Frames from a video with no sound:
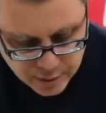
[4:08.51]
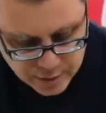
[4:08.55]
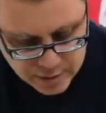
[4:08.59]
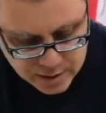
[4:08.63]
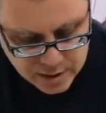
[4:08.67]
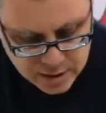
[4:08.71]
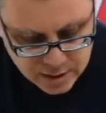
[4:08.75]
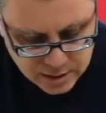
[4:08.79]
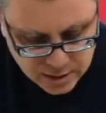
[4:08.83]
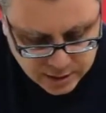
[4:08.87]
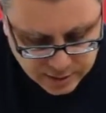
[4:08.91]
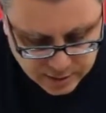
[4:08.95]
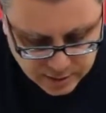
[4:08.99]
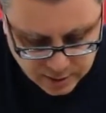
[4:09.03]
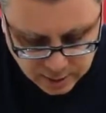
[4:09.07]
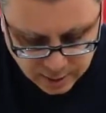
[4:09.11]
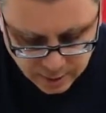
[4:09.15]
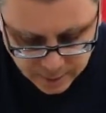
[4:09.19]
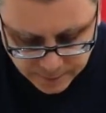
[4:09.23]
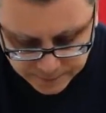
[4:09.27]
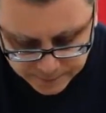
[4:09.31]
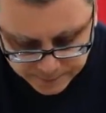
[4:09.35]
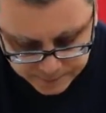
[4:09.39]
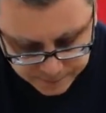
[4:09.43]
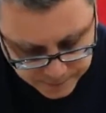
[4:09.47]
area that you need to
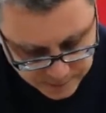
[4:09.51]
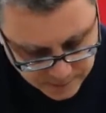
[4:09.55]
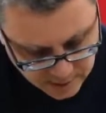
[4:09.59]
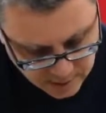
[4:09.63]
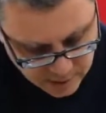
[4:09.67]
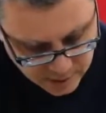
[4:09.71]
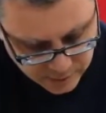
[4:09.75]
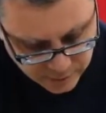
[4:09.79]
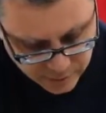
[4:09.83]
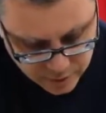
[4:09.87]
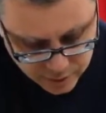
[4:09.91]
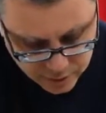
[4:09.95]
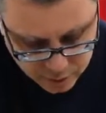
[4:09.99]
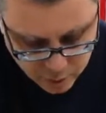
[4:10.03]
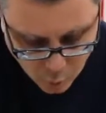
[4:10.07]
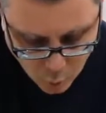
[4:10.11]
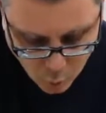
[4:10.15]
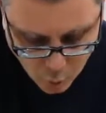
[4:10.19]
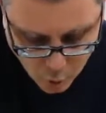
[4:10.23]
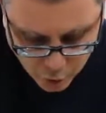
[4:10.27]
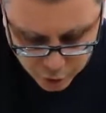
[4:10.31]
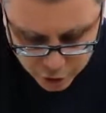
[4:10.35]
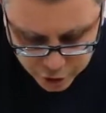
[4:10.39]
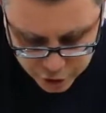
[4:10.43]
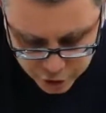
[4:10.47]
clean. Give this a
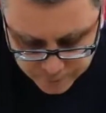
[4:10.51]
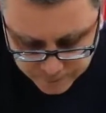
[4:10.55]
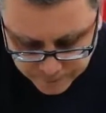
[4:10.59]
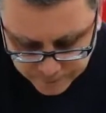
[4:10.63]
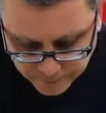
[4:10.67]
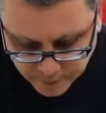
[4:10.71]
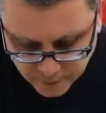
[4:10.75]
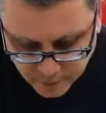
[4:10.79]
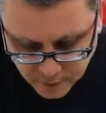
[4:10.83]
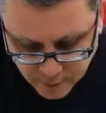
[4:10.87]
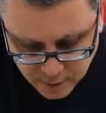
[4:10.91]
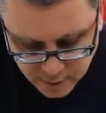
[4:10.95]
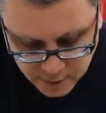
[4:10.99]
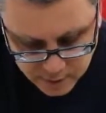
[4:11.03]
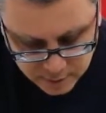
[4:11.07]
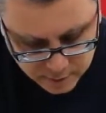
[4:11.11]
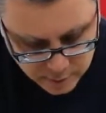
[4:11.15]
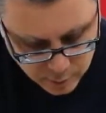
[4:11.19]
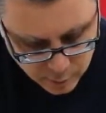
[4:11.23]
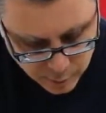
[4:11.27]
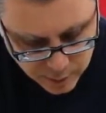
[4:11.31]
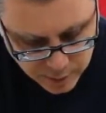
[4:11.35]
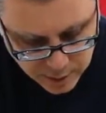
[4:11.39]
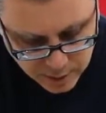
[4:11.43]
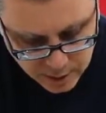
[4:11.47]
wash.
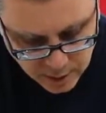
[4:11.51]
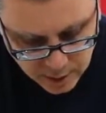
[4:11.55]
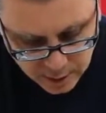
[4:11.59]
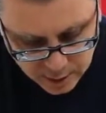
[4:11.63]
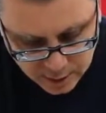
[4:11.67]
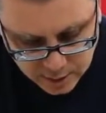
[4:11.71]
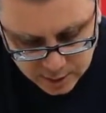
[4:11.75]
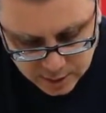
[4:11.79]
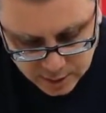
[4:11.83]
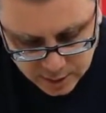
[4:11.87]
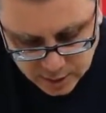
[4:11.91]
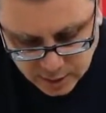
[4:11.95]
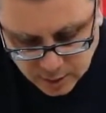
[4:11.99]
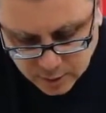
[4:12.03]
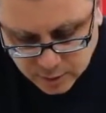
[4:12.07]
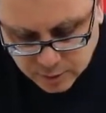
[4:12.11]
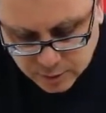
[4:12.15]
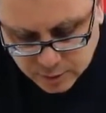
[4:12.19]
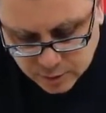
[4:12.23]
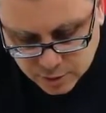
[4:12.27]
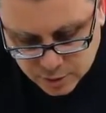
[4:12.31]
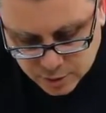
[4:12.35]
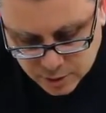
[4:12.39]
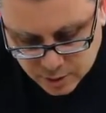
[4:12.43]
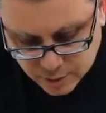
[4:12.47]
There'll be gunk in here.
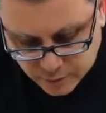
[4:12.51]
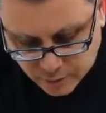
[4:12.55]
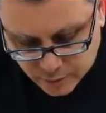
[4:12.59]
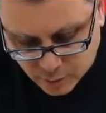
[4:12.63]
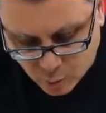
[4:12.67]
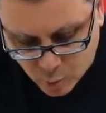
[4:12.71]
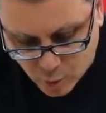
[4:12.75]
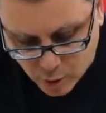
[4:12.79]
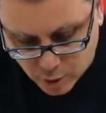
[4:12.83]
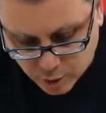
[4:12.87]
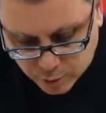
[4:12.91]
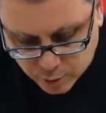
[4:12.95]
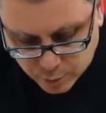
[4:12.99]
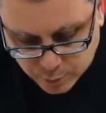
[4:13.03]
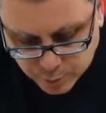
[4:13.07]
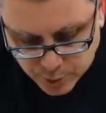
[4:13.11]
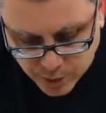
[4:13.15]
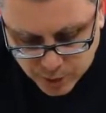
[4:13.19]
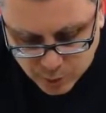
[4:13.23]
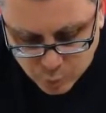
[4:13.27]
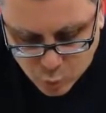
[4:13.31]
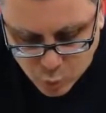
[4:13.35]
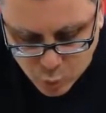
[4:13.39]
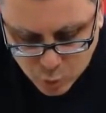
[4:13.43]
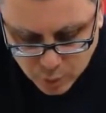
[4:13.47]
Just give it a wash with
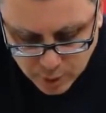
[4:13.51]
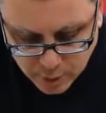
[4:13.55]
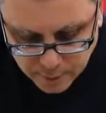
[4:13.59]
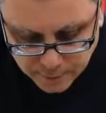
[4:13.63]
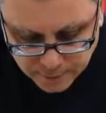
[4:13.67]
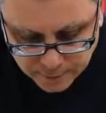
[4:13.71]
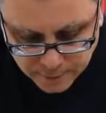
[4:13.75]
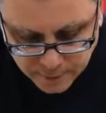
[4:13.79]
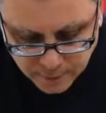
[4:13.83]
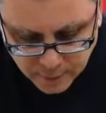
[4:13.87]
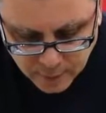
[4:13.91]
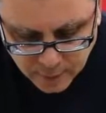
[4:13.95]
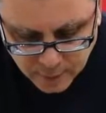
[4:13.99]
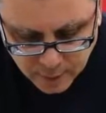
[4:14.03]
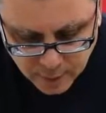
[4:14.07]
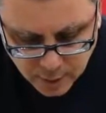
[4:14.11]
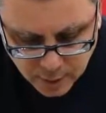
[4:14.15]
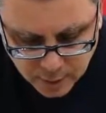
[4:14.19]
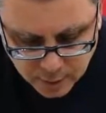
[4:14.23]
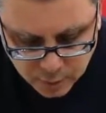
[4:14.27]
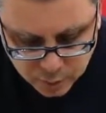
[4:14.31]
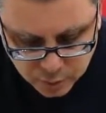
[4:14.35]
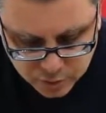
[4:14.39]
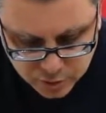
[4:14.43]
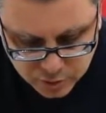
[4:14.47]
plain water.
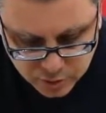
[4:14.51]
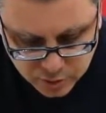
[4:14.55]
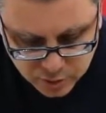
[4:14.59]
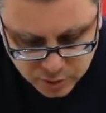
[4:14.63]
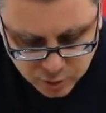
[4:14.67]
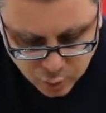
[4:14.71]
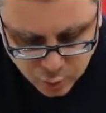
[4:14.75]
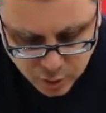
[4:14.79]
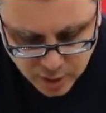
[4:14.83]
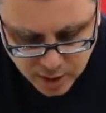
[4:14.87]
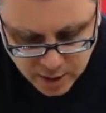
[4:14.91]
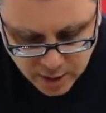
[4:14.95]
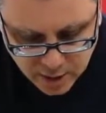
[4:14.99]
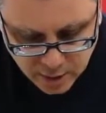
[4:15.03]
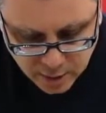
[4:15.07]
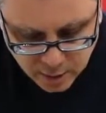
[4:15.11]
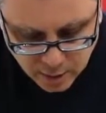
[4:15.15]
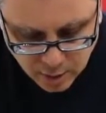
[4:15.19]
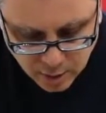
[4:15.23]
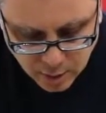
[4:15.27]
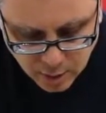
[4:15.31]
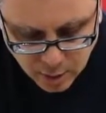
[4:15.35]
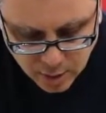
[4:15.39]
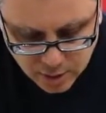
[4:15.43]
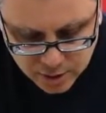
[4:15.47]
You'll see a square,
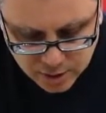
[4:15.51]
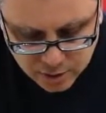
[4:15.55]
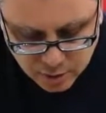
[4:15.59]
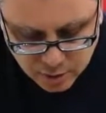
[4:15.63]
a high